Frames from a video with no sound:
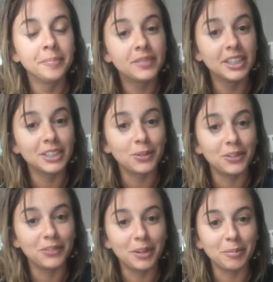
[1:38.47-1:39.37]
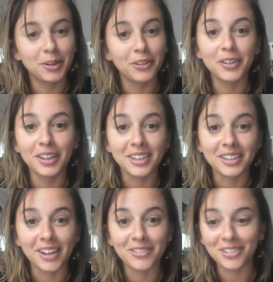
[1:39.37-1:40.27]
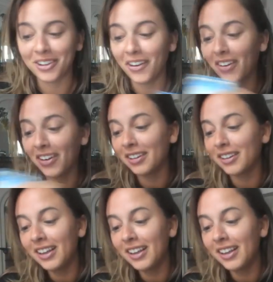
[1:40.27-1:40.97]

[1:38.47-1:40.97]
this one flipped over, the Devil card.